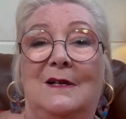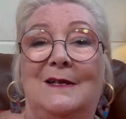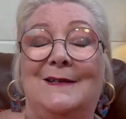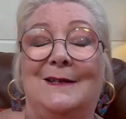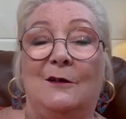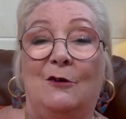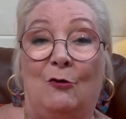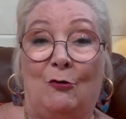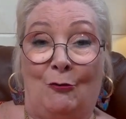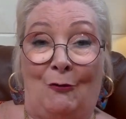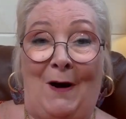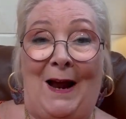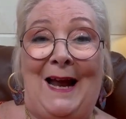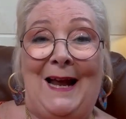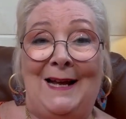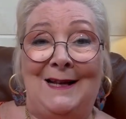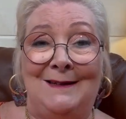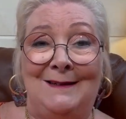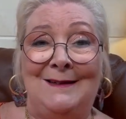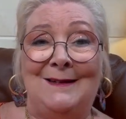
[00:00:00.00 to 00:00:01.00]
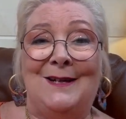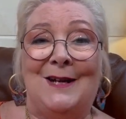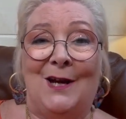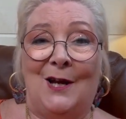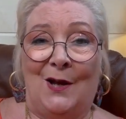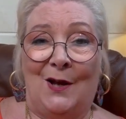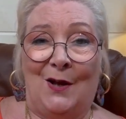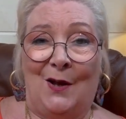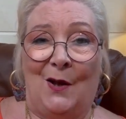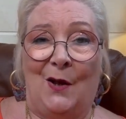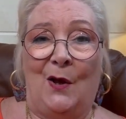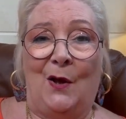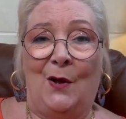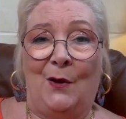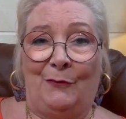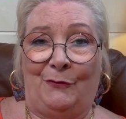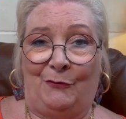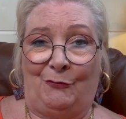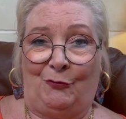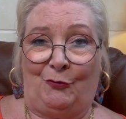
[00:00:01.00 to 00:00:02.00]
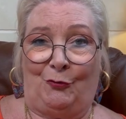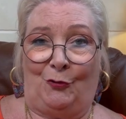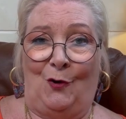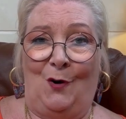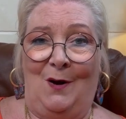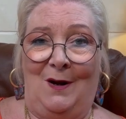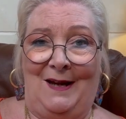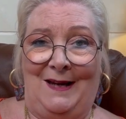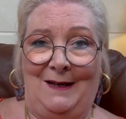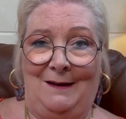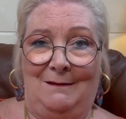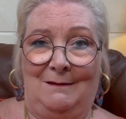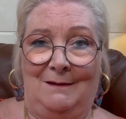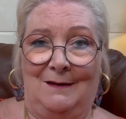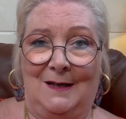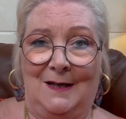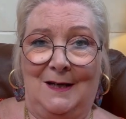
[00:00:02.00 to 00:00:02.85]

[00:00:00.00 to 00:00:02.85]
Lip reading: as a grand earth trine.